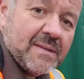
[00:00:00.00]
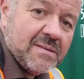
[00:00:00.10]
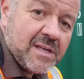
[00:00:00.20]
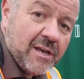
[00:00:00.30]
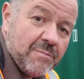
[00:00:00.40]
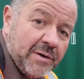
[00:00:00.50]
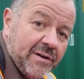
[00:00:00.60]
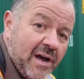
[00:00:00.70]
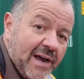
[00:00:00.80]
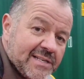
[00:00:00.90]
So you put
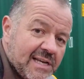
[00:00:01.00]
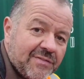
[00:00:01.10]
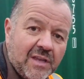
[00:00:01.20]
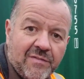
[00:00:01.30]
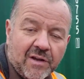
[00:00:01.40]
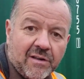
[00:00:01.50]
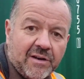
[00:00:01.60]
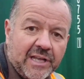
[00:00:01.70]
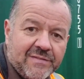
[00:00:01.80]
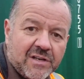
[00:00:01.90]
on a higher settee, if you've got a lot
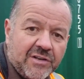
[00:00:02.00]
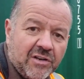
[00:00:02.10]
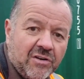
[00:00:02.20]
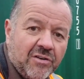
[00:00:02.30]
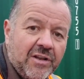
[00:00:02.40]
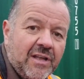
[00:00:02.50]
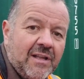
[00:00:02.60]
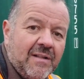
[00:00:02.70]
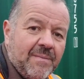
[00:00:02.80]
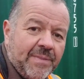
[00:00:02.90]
of leaves on your lawn,
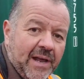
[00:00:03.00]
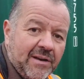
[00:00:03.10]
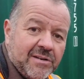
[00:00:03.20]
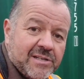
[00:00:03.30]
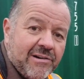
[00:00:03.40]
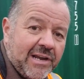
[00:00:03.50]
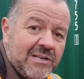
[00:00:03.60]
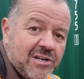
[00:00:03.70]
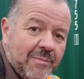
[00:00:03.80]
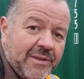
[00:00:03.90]
then it does a
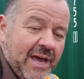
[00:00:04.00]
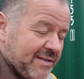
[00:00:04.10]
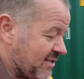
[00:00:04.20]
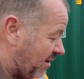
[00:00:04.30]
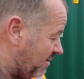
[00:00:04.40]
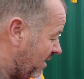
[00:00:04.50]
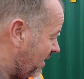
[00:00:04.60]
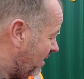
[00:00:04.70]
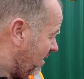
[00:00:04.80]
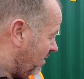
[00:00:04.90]
cracking job at that. So
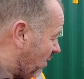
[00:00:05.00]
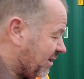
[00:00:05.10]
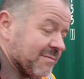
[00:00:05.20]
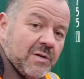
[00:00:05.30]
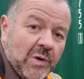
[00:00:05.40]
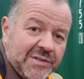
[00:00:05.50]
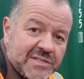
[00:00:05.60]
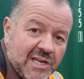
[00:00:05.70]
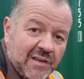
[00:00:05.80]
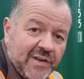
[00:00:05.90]
when it comes to winter
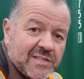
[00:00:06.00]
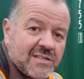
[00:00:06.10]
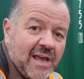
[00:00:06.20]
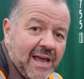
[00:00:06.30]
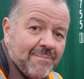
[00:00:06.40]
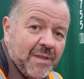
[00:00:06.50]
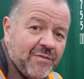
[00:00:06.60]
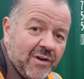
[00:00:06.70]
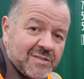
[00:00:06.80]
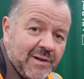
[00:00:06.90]
service,
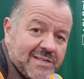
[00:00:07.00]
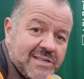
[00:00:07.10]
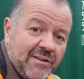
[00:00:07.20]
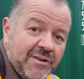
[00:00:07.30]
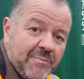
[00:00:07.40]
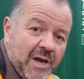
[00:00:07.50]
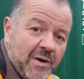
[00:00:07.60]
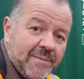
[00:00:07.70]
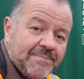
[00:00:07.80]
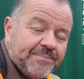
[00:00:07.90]
if you've got something like a cylinder
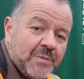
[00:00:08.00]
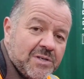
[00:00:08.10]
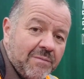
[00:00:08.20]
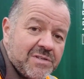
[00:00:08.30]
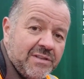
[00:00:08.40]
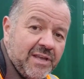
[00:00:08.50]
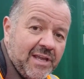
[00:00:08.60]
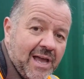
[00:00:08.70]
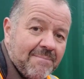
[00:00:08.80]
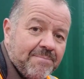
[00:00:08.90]
mower, which is obviously
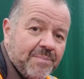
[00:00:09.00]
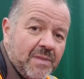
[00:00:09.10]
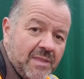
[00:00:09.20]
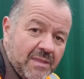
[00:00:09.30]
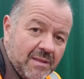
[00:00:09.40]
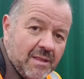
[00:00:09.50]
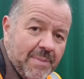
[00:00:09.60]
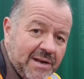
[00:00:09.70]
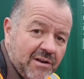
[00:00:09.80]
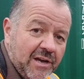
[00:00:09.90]
the
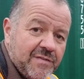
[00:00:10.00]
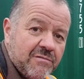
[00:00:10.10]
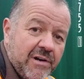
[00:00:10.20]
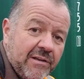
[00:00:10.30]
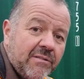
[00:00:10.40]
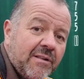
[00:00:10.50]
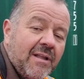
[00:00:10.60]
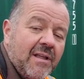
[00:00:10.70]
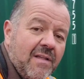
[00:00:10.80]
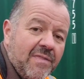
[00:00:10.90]
bed knife to reel,
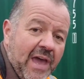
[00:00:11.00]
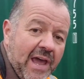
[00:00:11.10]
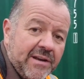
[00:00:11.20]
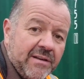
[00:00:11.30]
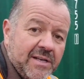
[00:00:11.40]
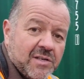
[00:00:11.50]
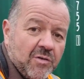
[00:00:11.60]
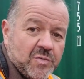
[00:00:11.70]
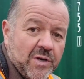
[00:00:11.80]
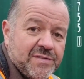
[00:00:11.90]
then it's
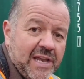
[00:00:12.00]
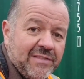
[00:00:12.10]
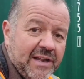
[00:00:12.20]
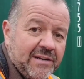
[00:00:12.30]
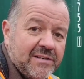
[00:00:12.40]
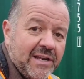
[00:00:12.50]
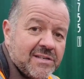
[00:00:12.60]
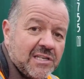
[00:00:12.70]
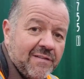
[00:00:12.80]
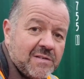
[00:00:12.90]
always worth taking that in to get it
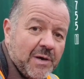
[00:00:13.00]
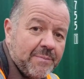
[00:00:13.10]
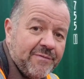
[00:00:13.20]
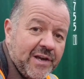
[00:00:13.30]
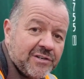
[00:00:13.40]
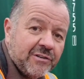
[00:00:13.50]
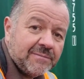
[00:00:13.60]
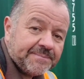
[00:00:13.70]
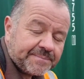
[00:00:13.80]
serviced by a professional.